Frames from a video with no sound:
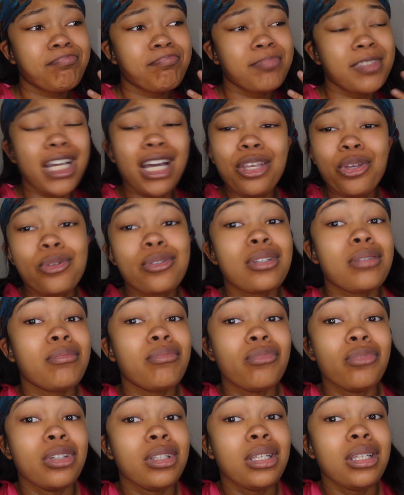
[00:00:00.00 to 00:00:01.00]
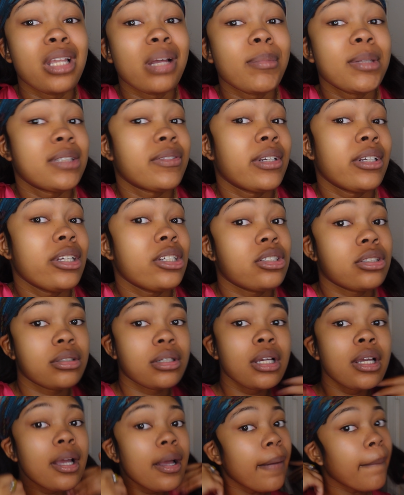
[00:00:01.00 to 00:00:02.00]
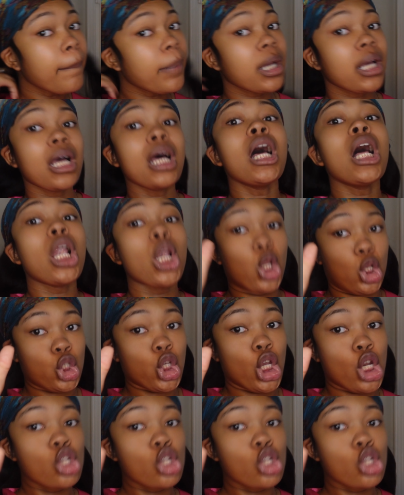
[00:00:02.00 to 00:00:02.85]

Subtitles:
not using really that much foundation, but let's get